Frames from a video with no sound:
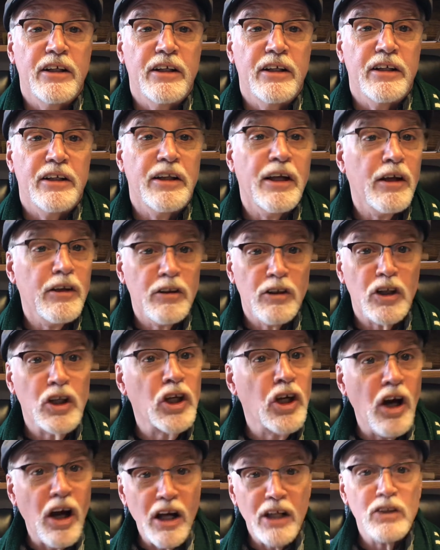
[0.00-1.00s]
that
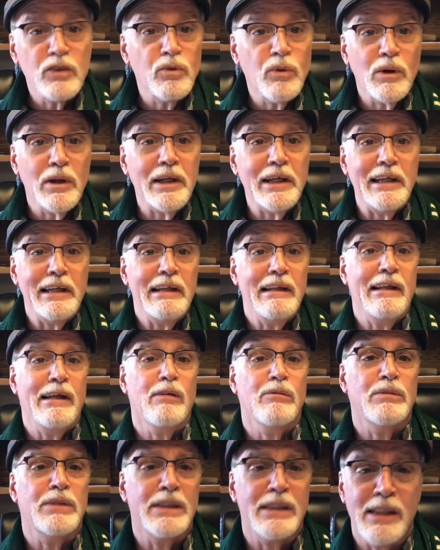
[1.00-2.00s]
God's work in
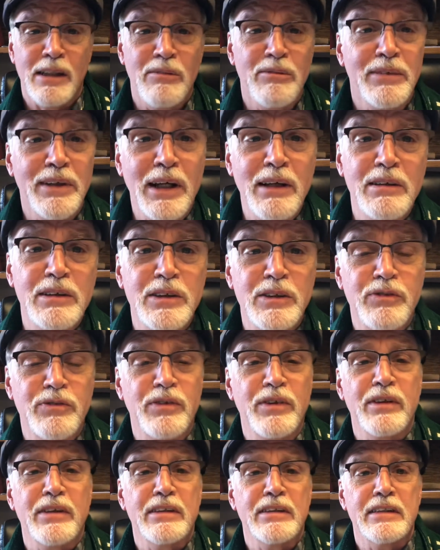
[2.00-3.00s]
them sometimes
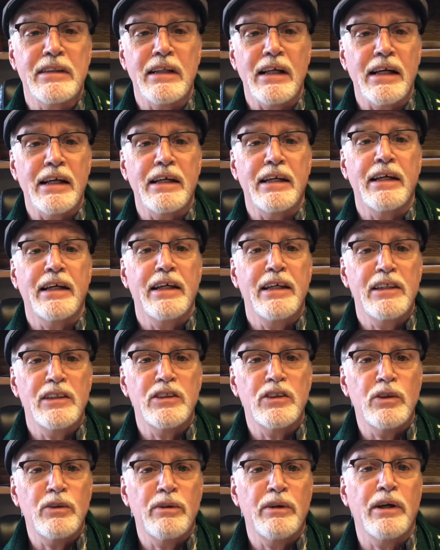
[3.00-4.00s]
feels like he's
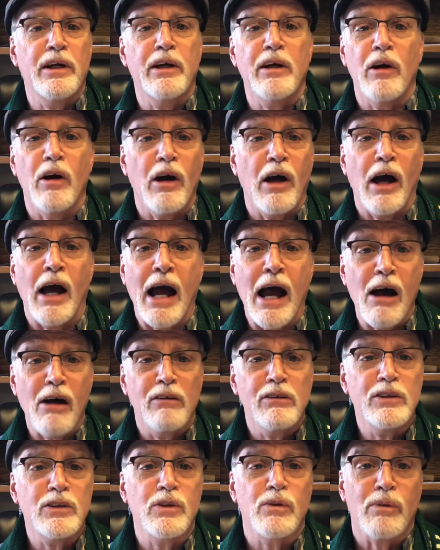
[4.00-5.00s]
doing a
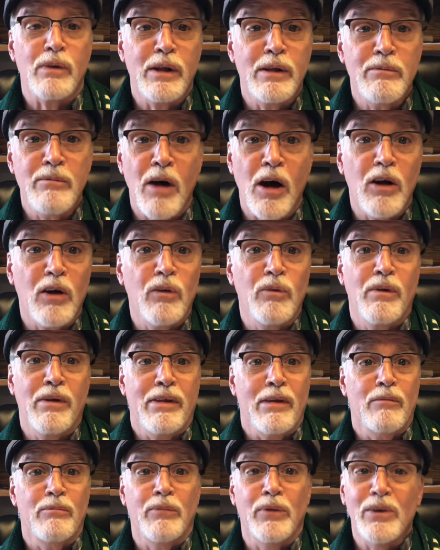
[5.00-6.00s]
house remodel with
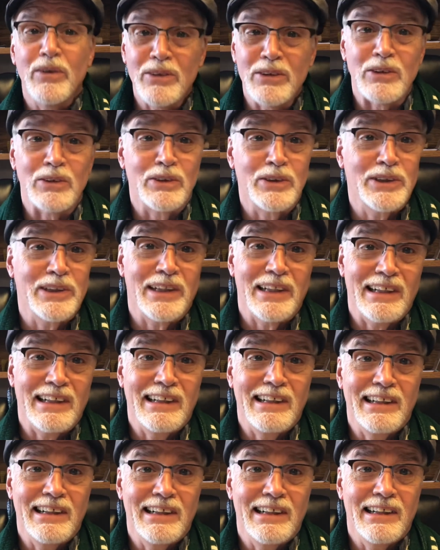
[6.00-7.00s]
a bulldozer.
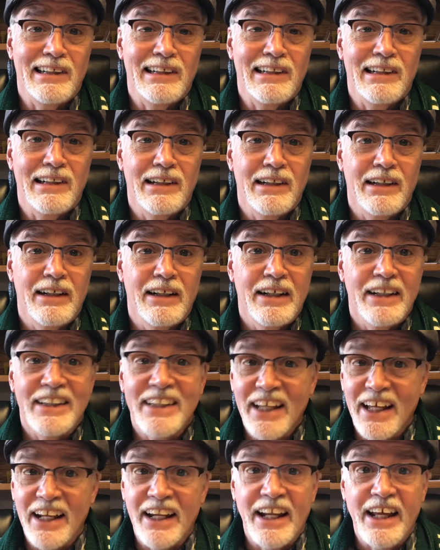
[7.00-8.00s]

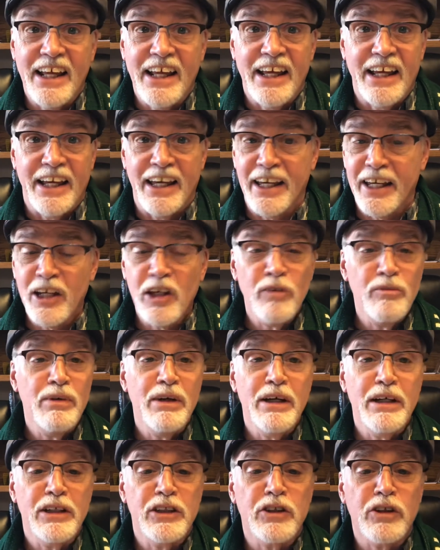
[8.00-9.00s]
That it can be
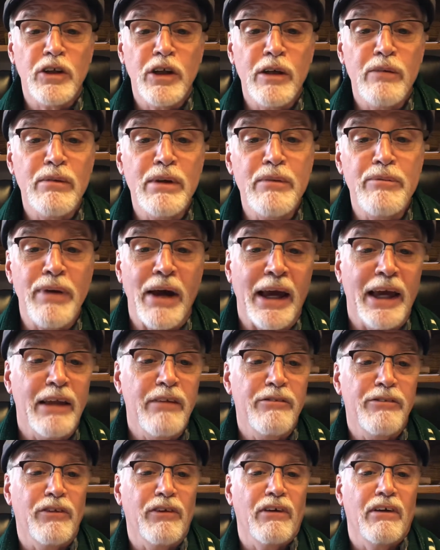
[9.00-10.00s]
extremely
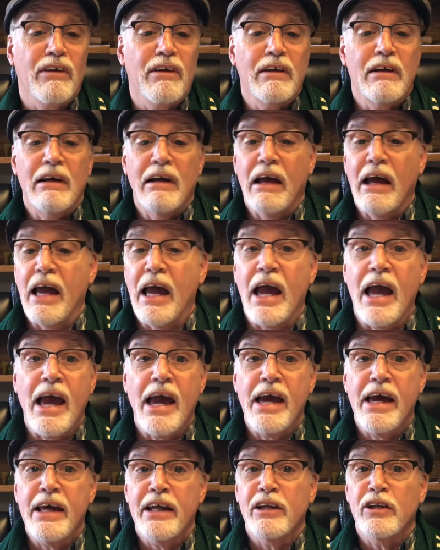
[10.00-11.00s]
painful.
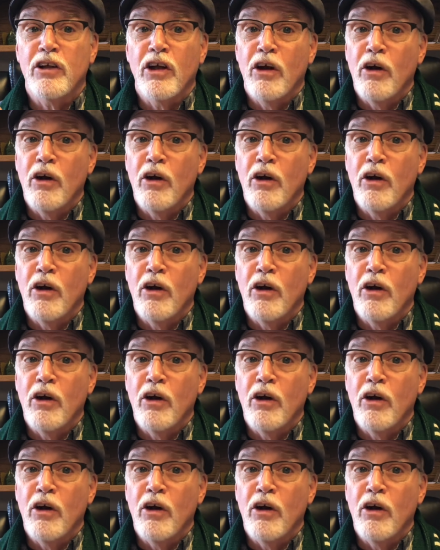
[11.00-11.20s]
And